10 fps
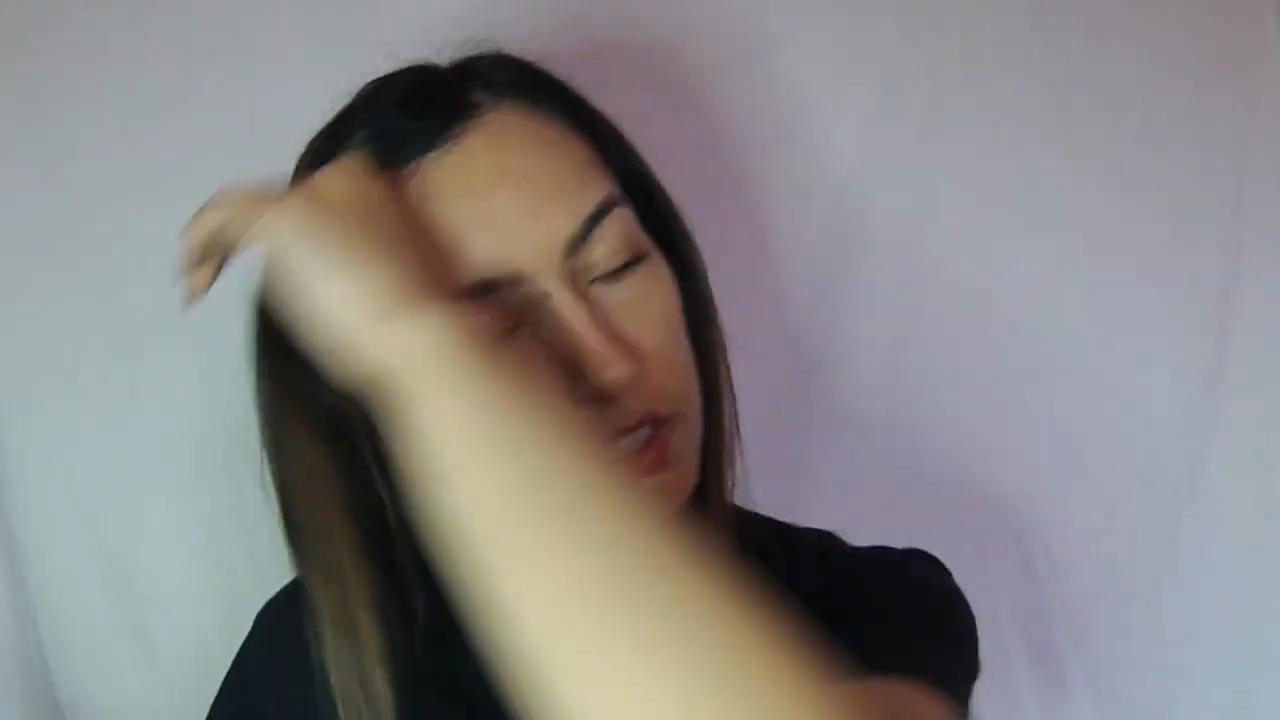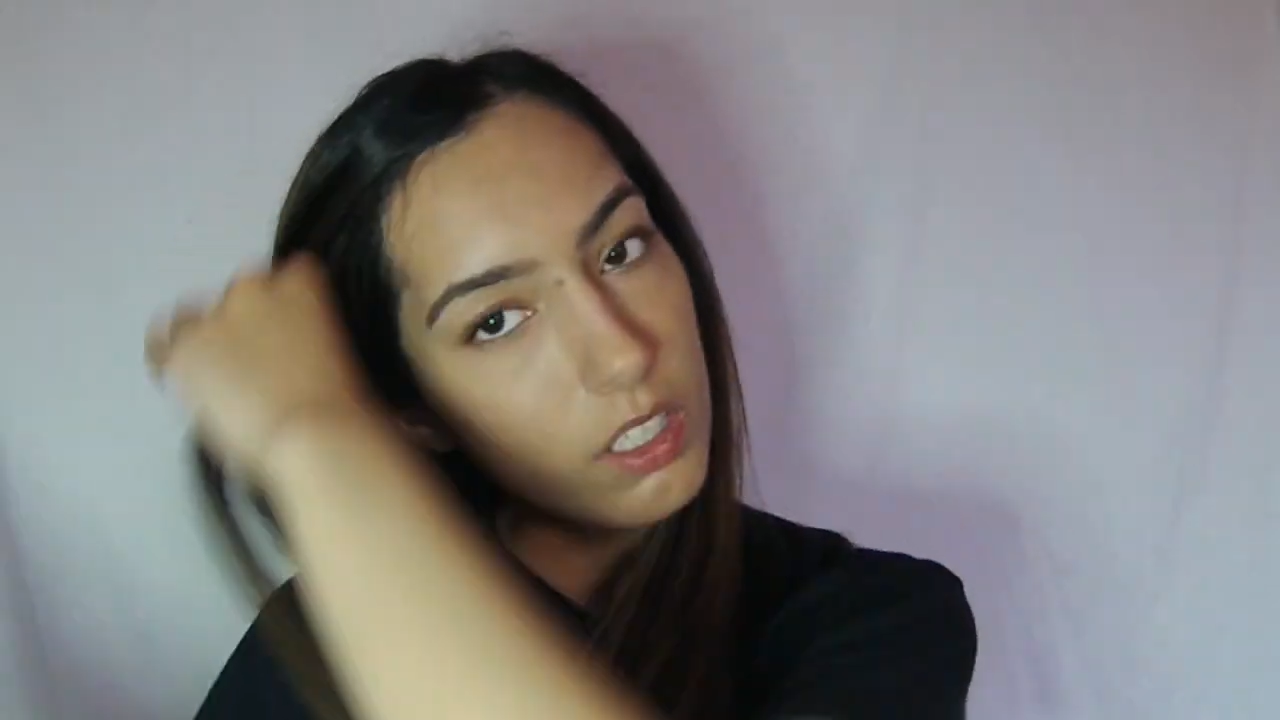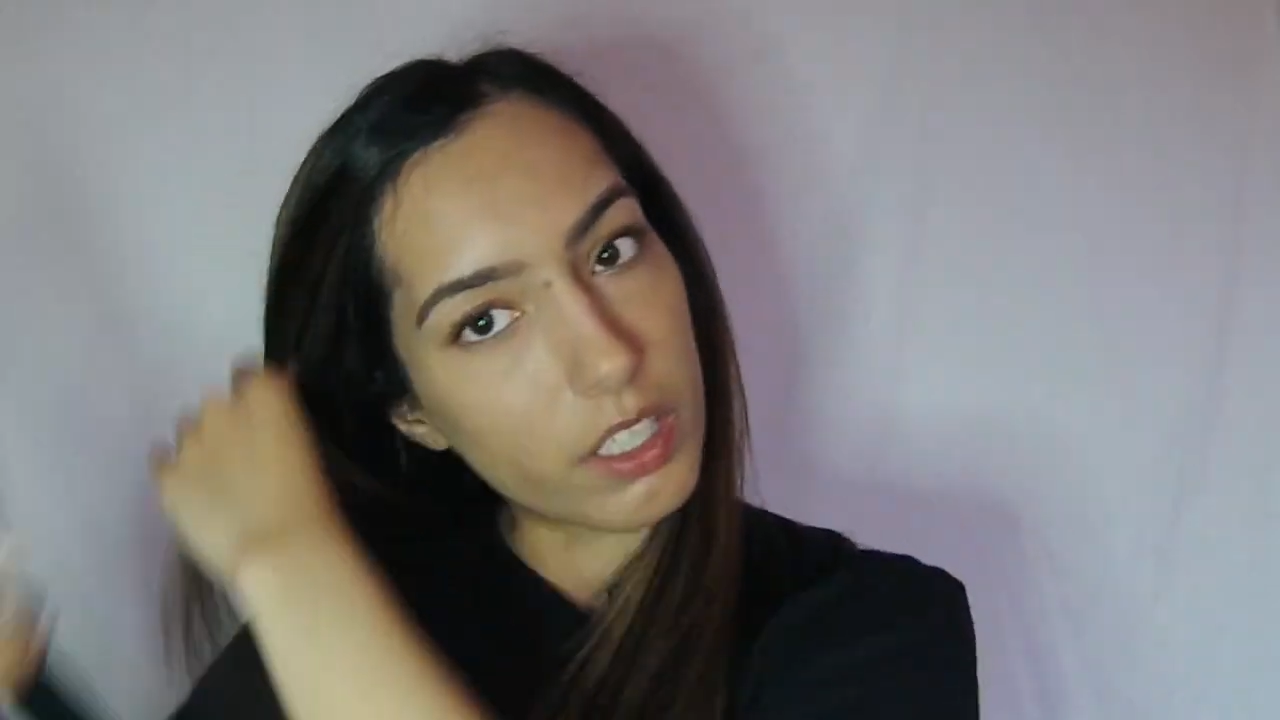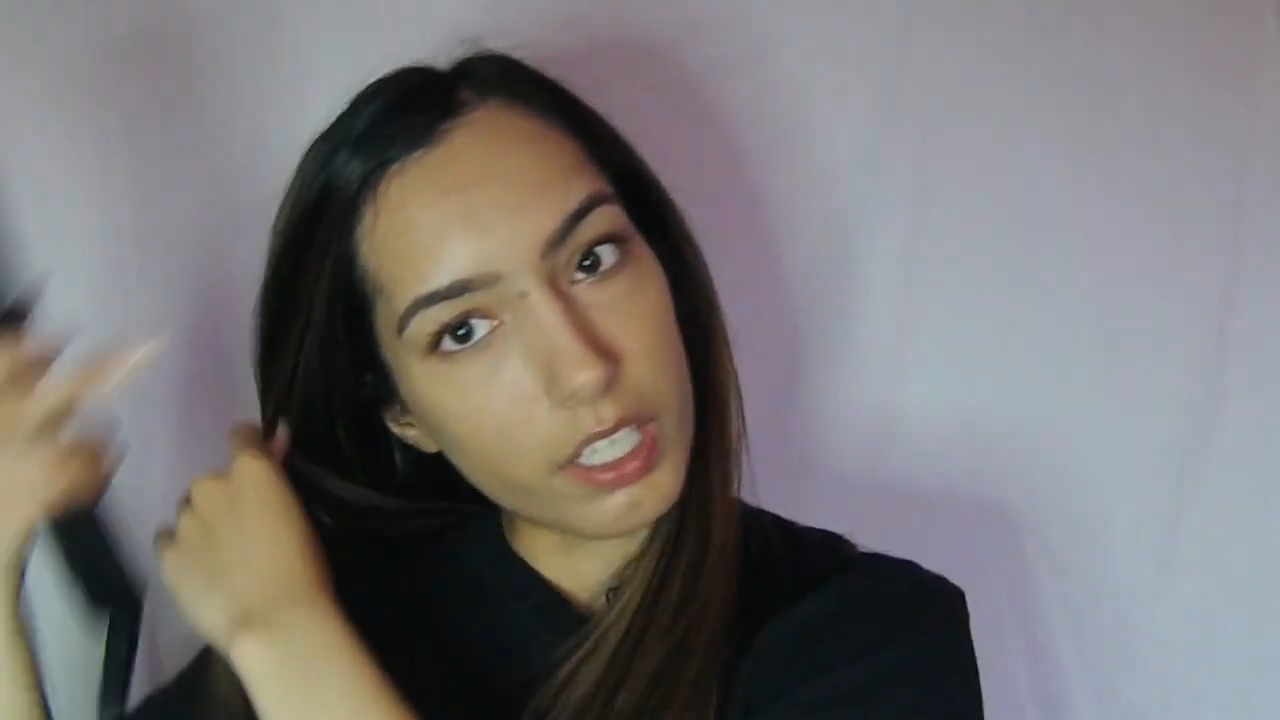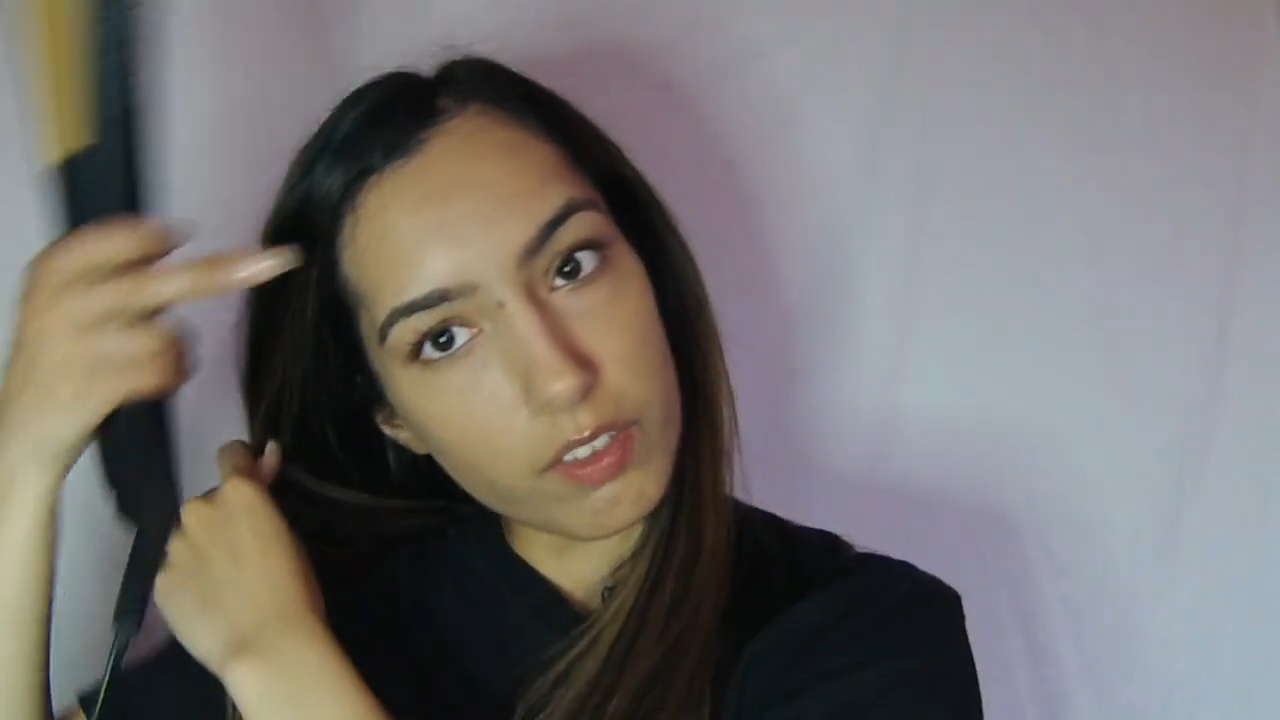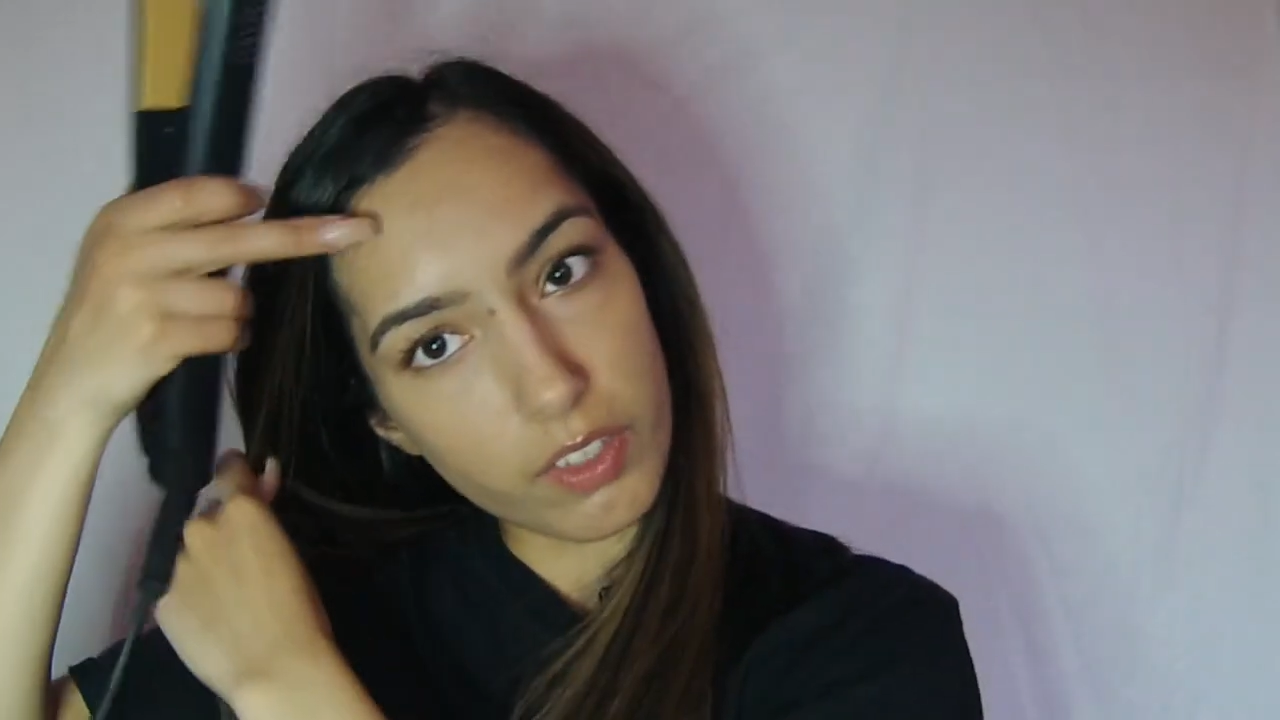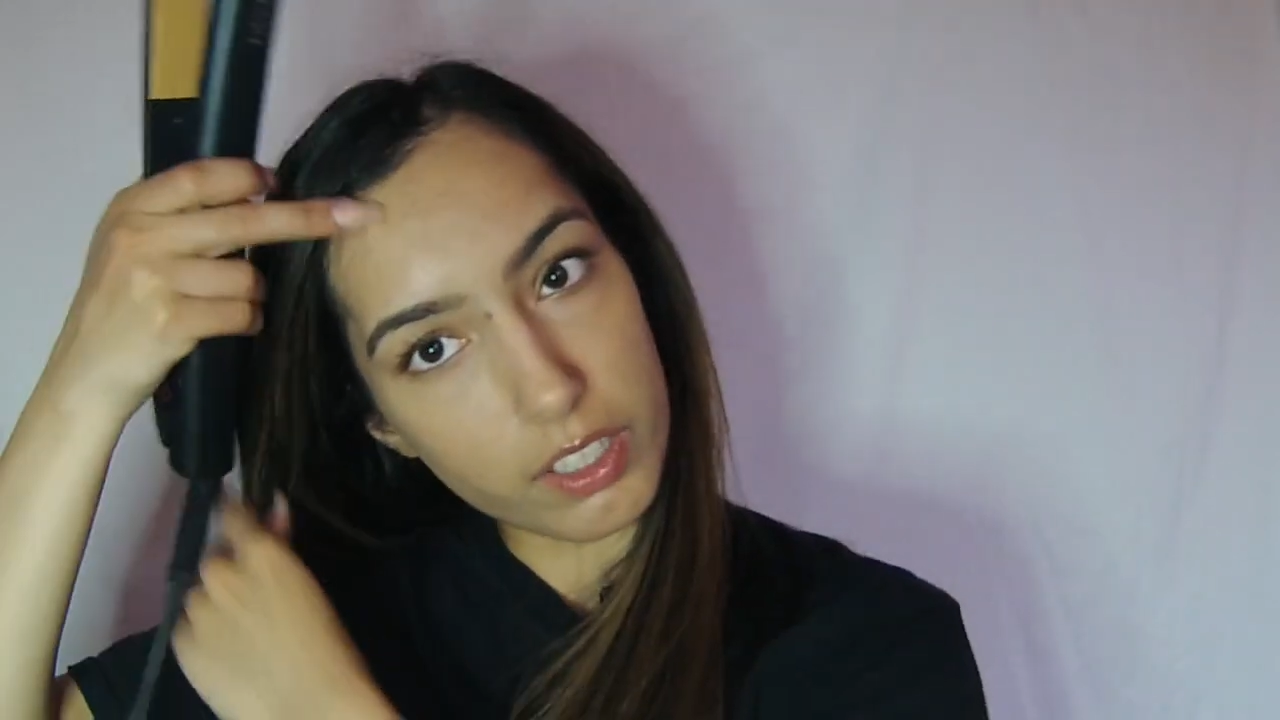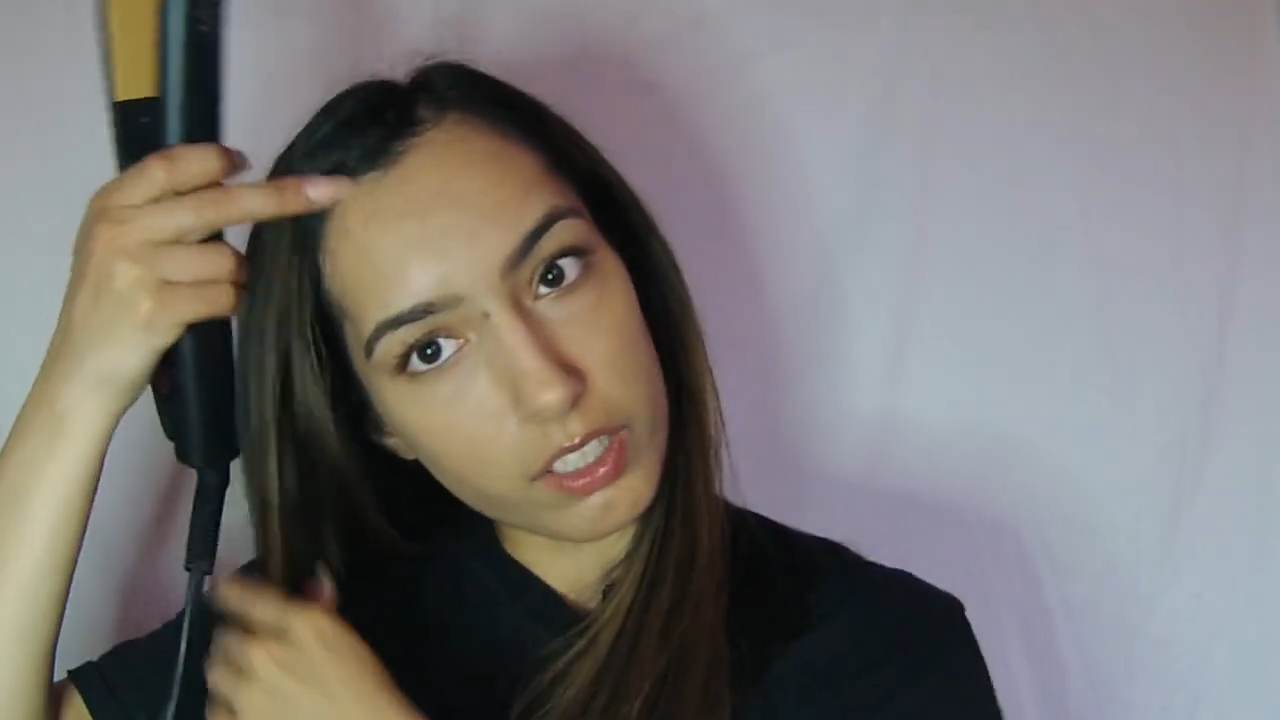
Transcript: Then I have like